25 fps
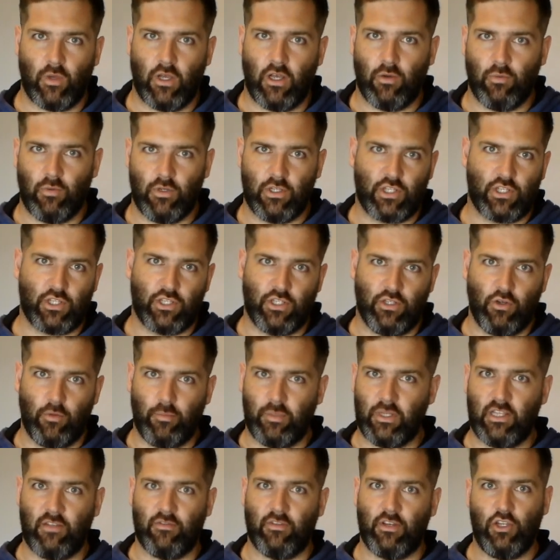which nobody
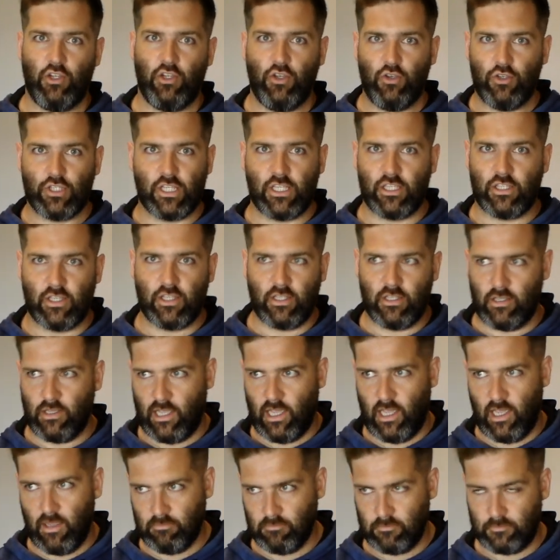even uses.
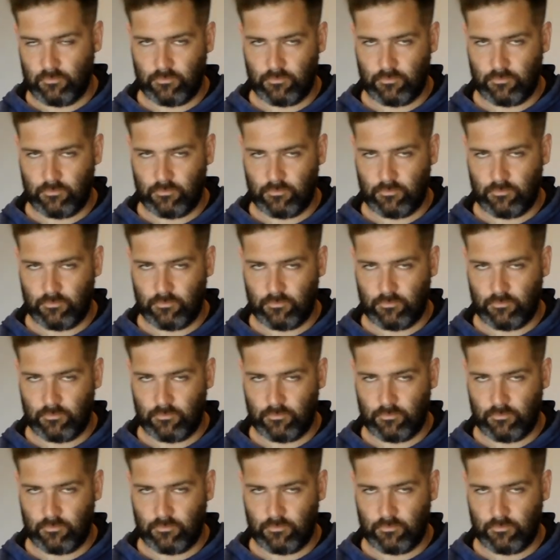I